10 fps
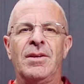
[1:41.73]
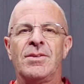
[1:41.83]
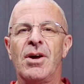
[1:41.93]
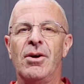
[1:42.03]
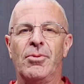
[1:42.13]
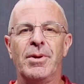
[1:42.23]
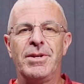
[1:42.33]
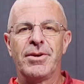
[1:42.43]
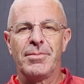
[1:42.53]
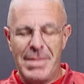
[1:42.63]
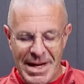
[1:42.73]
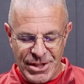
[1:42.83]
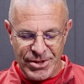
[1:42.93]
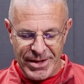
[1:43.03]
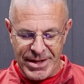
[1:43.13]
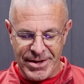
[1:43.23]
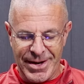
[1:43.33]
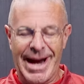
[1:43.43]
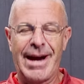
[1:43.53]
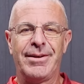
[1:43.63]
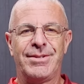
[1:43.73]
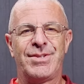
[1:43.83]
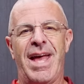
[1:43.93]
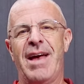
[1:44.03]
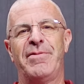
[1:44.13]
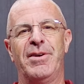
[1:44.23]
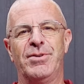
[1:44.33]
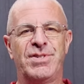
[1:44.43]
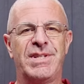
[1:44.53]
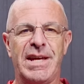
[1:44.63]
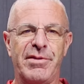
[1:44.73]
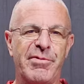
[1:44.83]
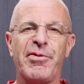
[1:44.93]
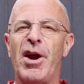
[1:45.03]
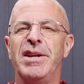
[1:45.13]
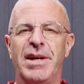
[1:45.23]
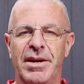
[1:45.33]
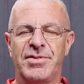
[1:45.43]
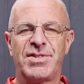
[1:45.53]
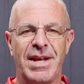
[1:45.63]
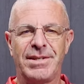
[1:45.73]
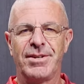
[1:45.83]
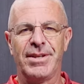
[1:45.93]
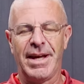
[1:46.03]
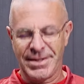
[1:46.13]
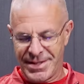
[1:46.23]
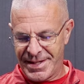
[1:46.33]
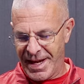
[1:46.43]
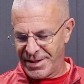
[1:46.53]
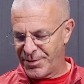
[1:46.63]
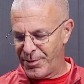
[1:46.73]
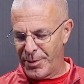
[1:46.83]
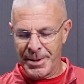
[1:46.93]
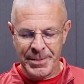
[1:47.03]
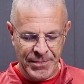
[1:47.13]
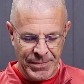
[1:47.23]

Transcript: So when you're measuring your arrow's FOC, front of center, that stands for.